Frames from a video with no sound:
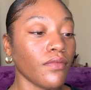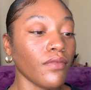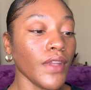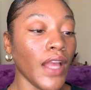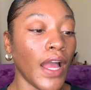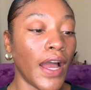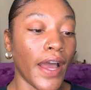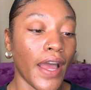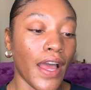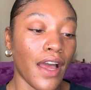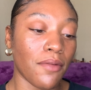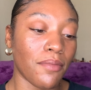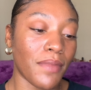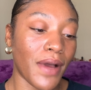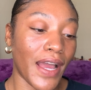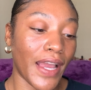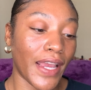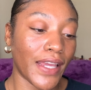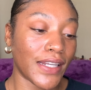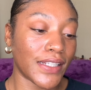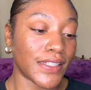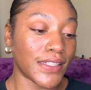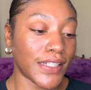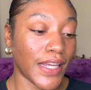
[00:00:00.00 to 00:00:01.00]
I have
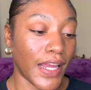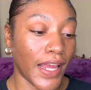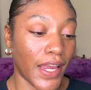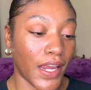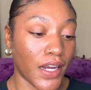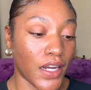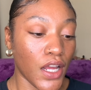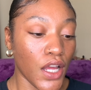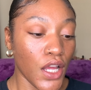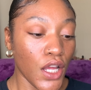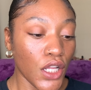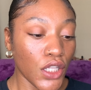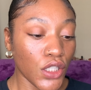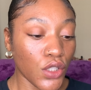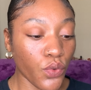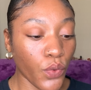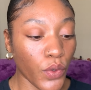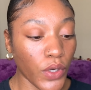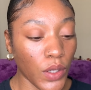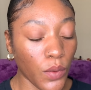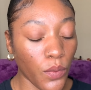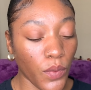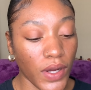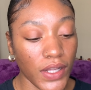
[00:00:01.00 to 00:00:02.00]
mine in the shade
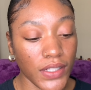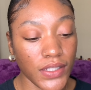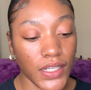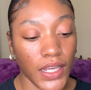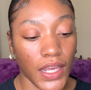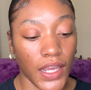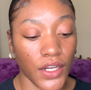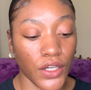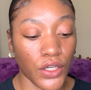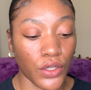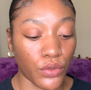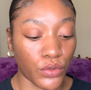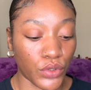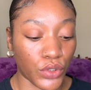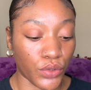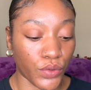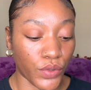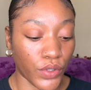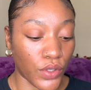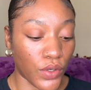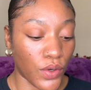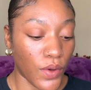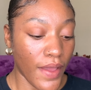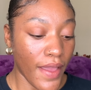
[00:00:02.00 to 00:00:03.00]
21 Tan
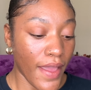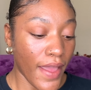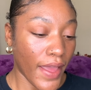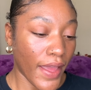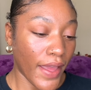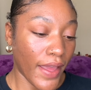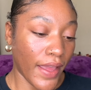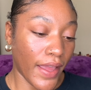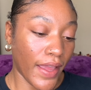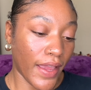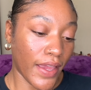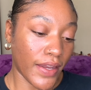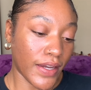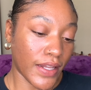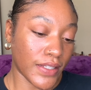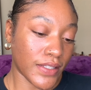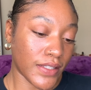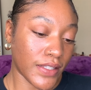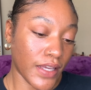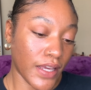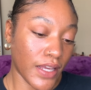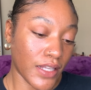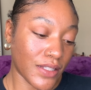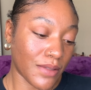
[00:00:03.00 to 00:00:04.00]
Neutral and it
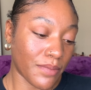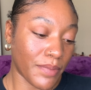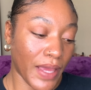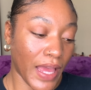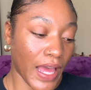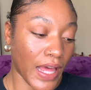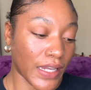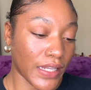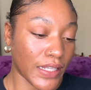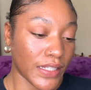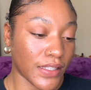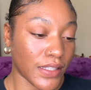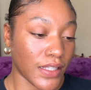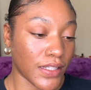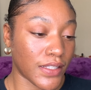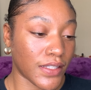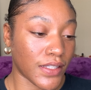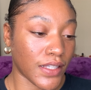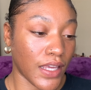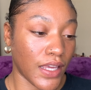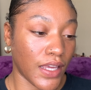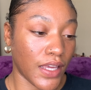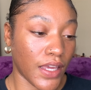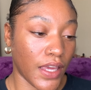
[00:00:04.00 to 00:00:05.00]
says Balanced
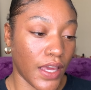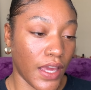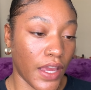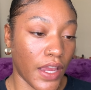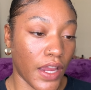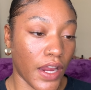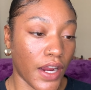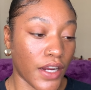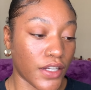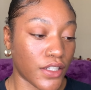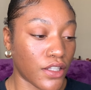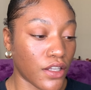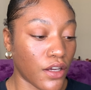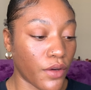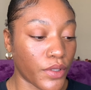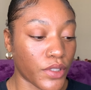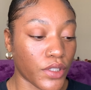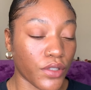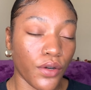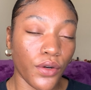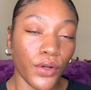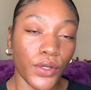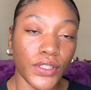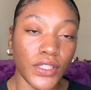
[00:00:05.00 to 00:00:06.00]
Skincare. So
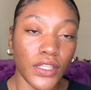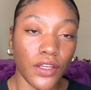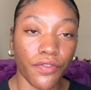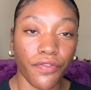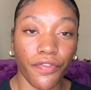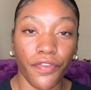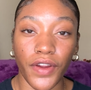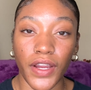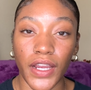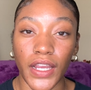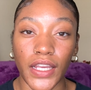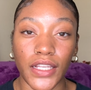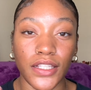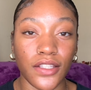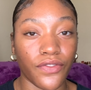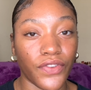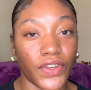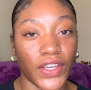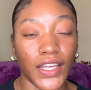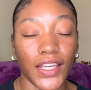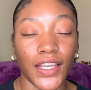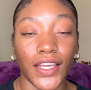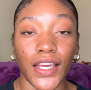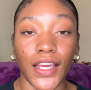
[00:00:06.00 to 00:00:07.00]
it's cruelty free, it's
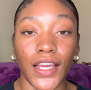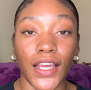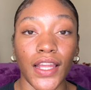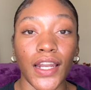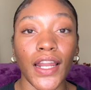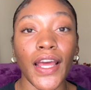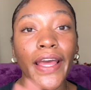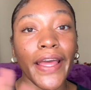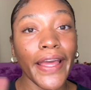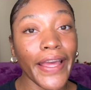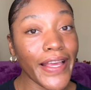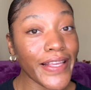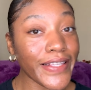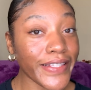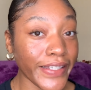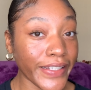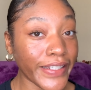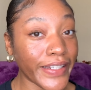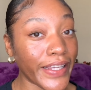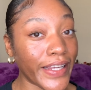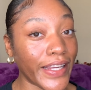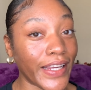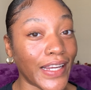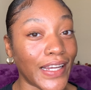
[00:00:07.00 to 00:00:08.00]
vegan, it's
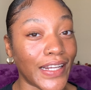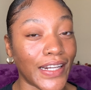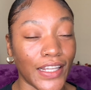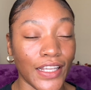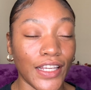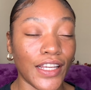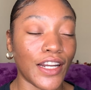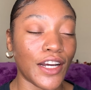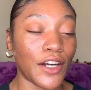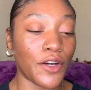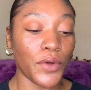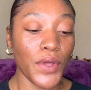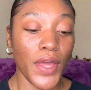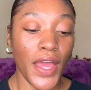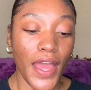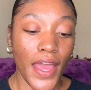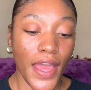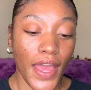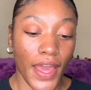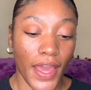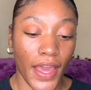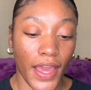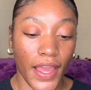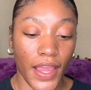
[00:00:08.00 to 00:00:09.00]
clean, you know?
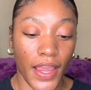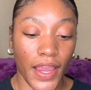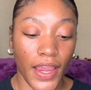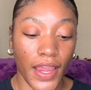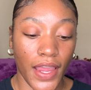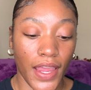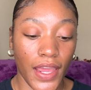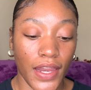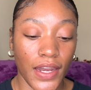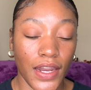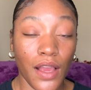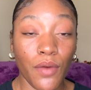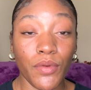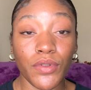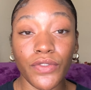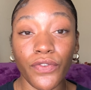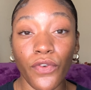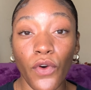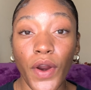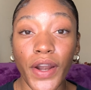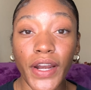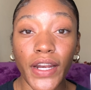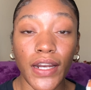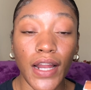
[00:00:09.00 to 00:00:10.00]
and it was
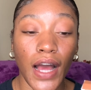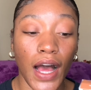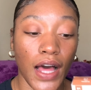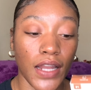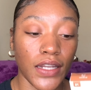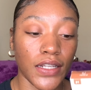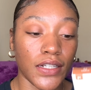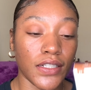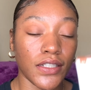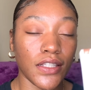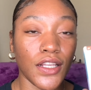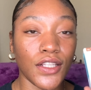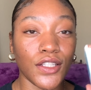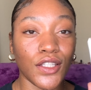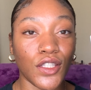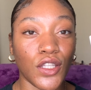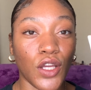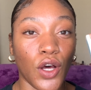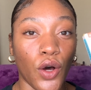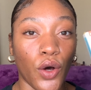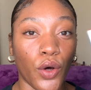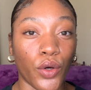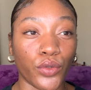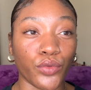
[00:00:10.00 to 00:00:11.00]
$40.
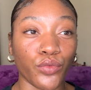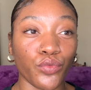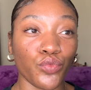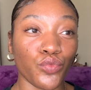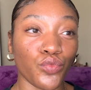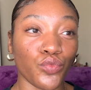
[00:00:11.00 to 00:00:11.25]
So